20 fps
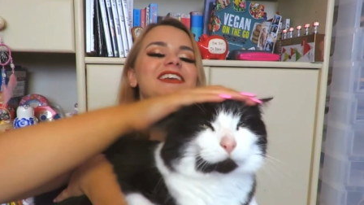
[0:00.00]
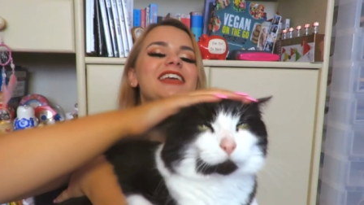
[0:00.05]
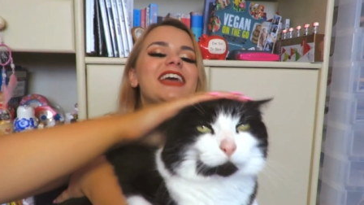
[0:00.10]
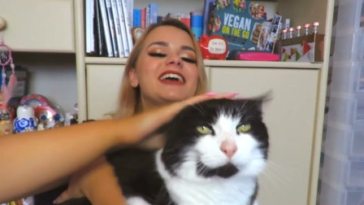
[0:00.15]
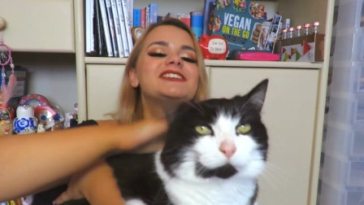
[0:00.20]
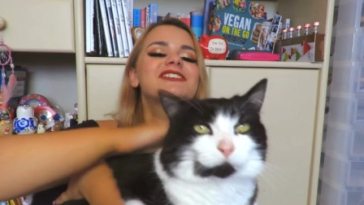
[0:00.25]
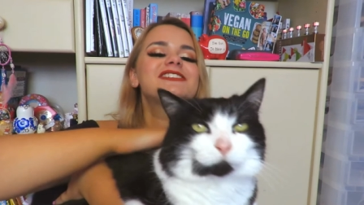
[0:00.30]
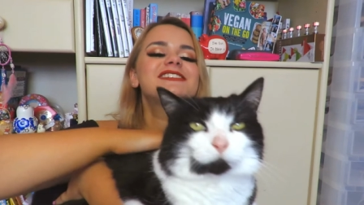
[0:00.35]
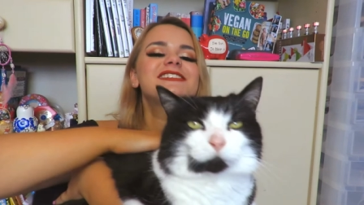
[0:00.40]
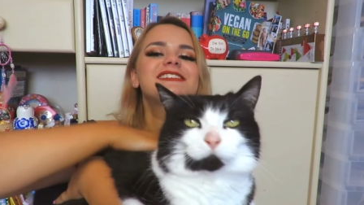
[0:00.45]
So
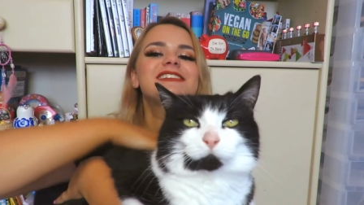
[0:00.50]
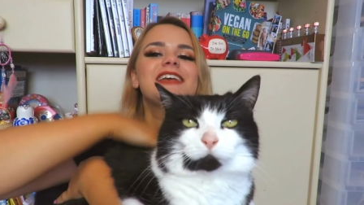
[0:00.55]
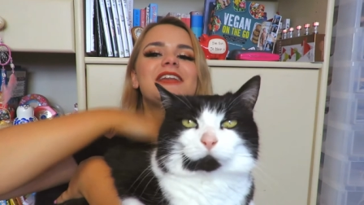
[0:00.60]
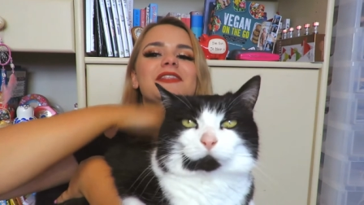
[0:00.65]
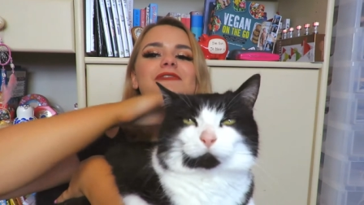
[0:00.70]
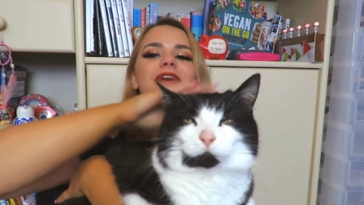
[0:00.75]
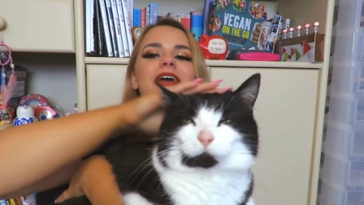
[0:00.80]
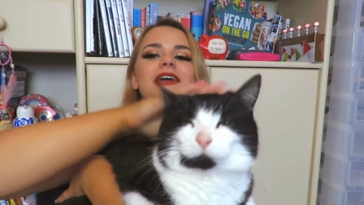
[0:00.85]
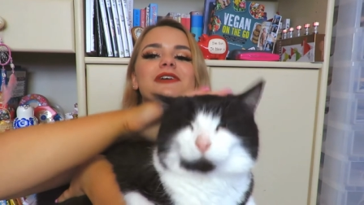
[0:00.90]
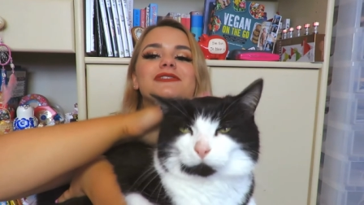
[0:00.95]
yeah, just to
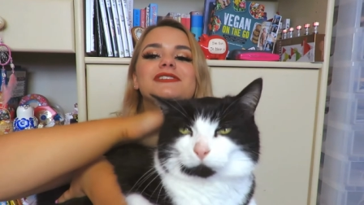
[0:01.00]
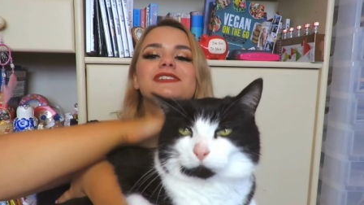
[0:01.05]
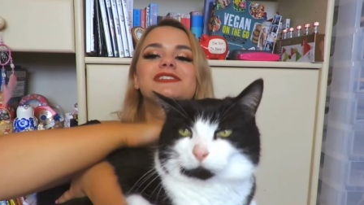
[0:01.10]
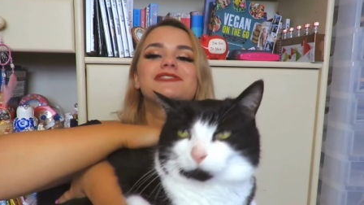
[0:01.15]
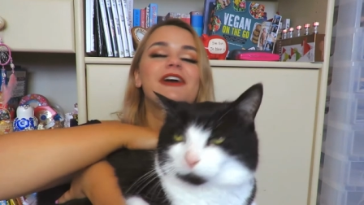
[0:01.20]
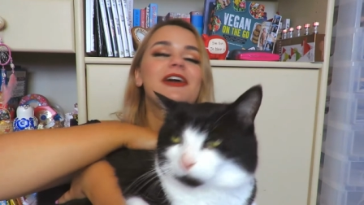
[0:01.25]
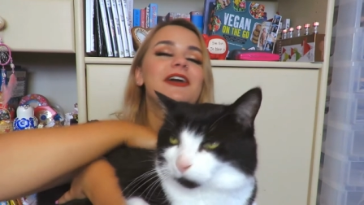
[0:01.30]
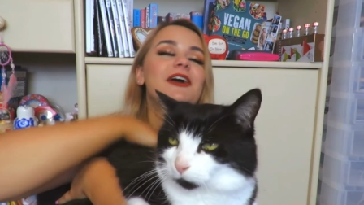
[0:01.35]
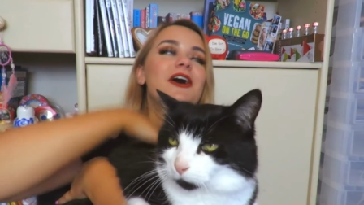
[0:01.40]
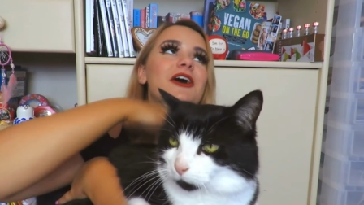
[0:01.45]
set the record
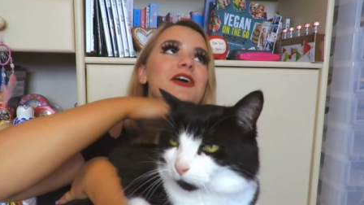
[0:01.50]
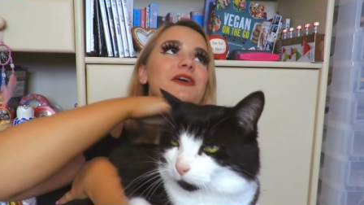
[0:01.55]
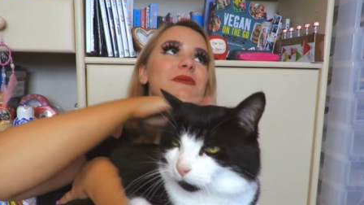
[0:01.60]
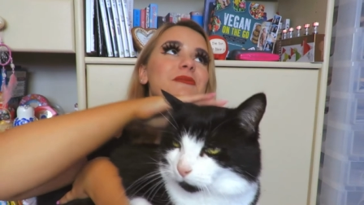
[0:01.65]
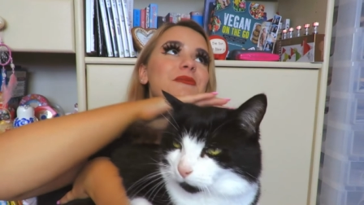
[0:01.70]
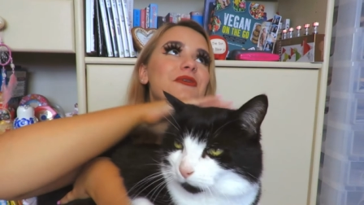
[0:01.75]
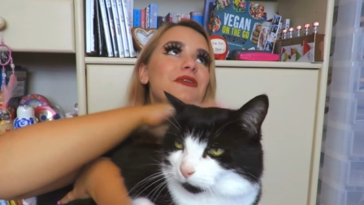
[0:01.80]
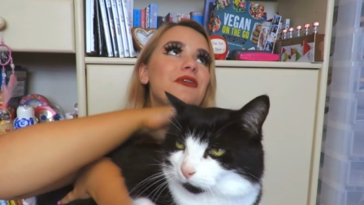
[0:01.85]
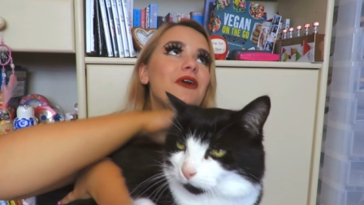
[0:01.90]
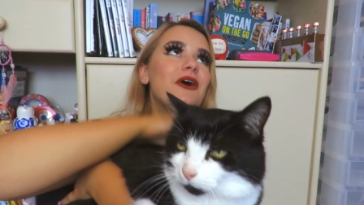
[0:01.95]
straight, I
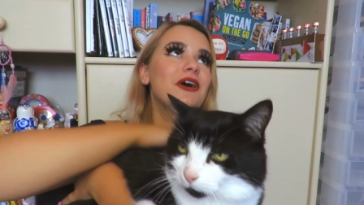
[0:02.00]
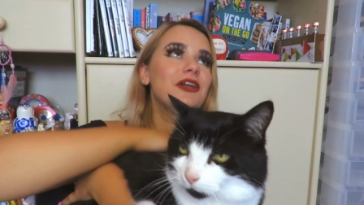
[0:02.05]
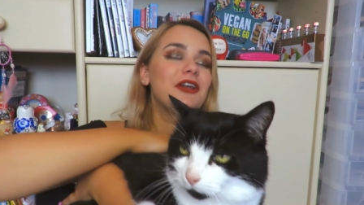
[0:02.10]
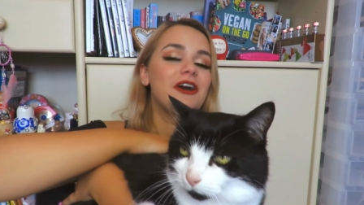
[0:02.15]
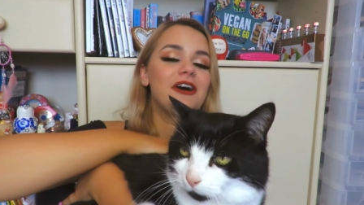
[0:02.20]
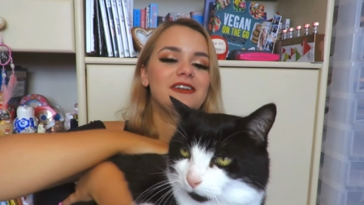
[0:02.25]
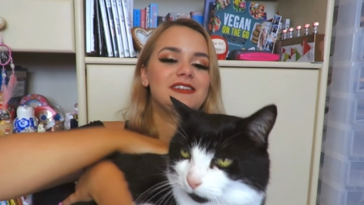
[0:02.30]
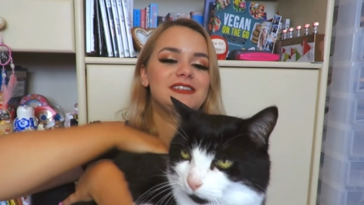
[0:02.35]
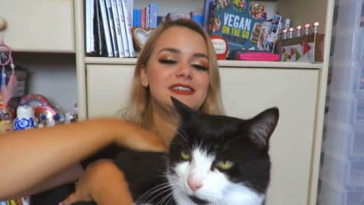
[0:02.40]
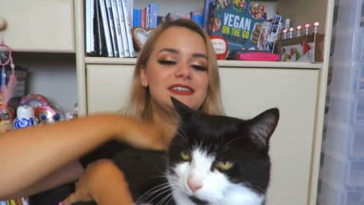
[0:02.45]
am not an
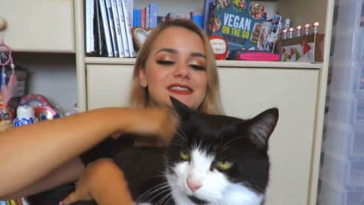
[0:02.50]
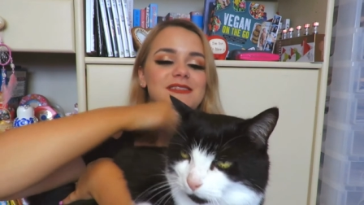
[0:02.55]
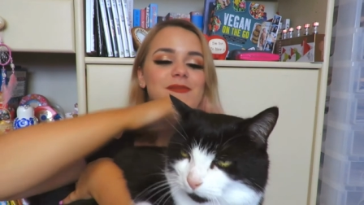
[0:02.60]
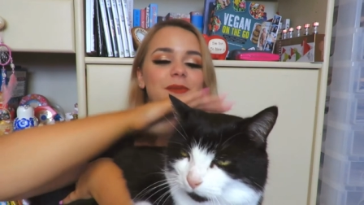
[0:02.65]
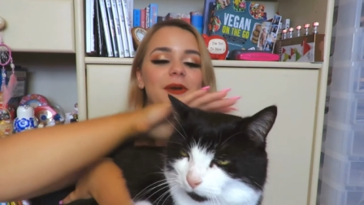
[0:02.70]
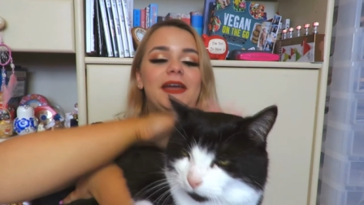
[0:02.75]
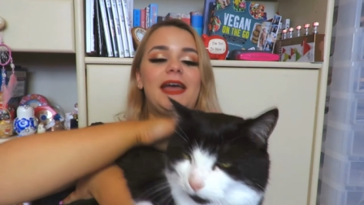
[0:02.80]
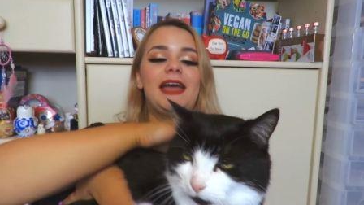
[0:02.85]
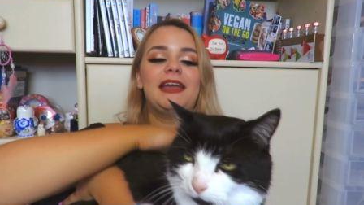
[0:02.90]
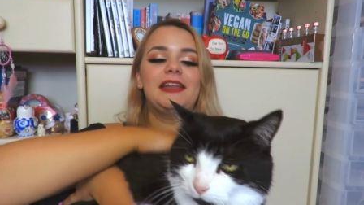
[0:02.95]
artist
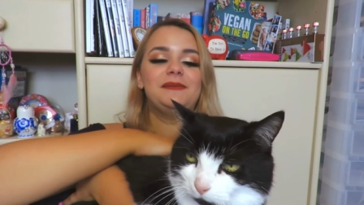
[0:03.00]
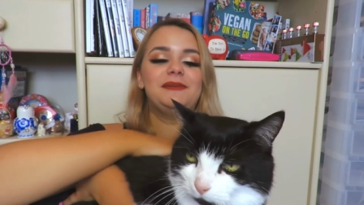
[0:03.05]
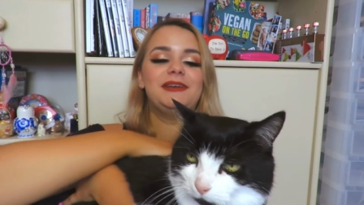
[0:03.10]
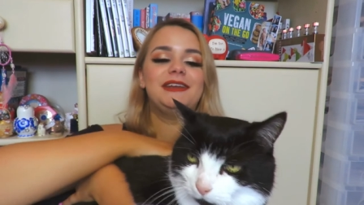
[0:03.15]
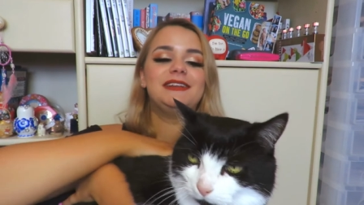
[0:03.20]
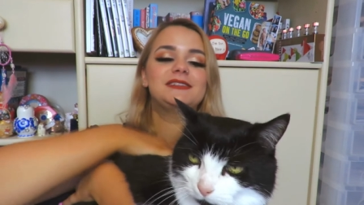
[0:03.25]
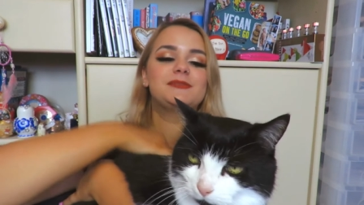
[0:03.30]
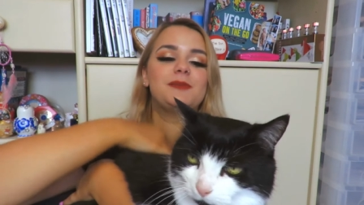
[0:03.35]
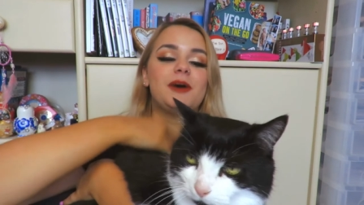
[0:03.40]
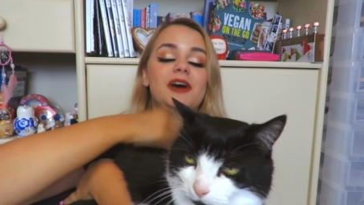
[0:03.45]
by any means,